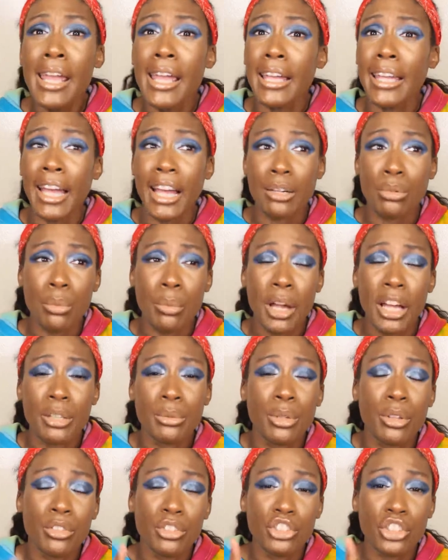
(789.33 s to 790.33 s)
Kind of reminds
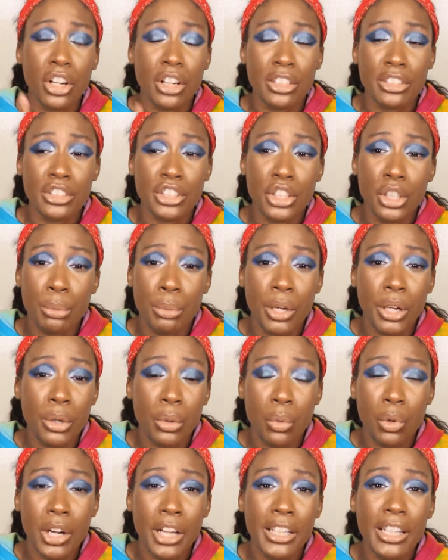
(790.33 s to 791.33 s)
me of the Charlotte Tilbury
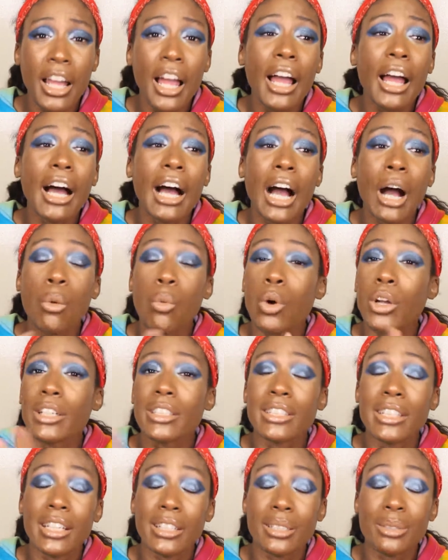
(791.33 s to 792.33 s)
one. I want
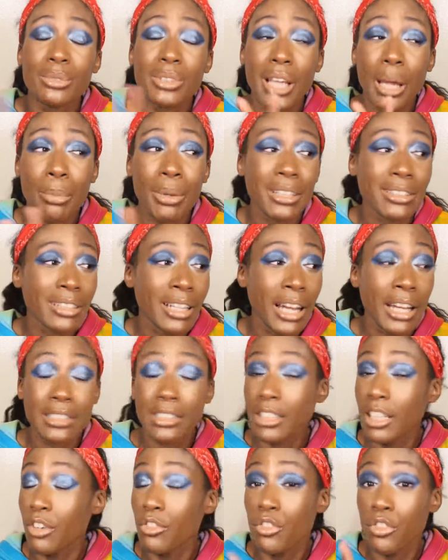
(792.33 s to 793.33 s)
to test them side by side
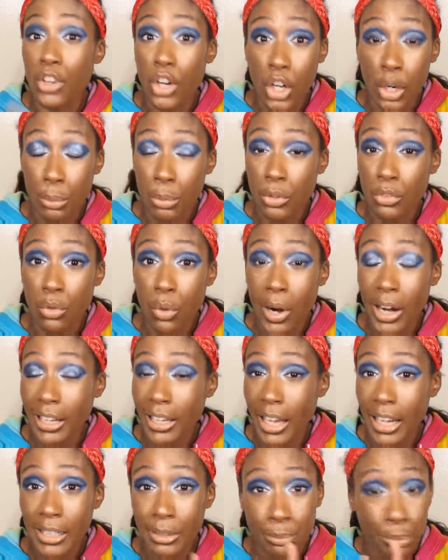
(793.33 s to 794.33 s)
to confirm before I
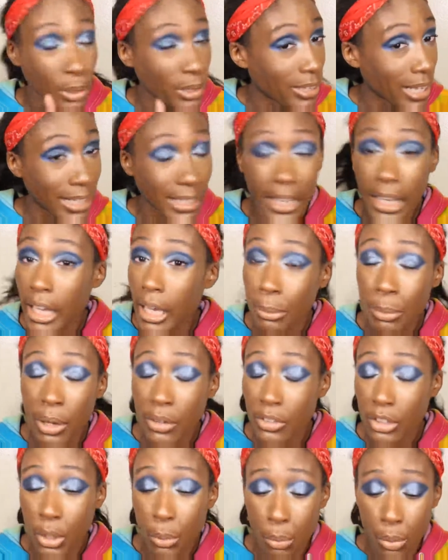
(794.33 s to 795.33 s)
like put that claim out there.